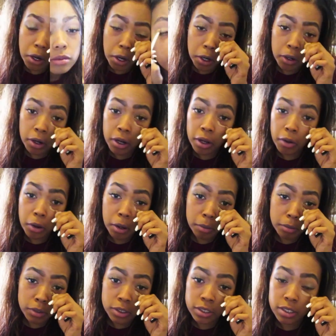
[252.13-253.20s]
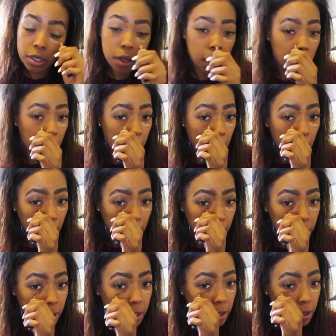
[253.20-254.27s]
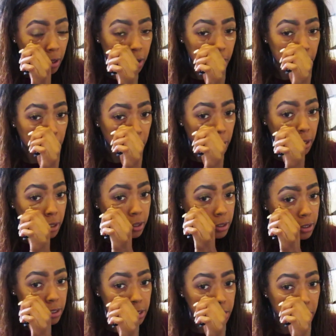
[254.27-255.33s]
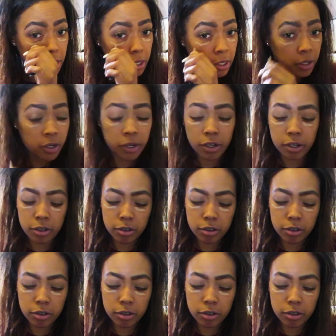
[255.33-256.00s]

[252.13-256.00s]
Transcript: And now I'm just putting on my concealer.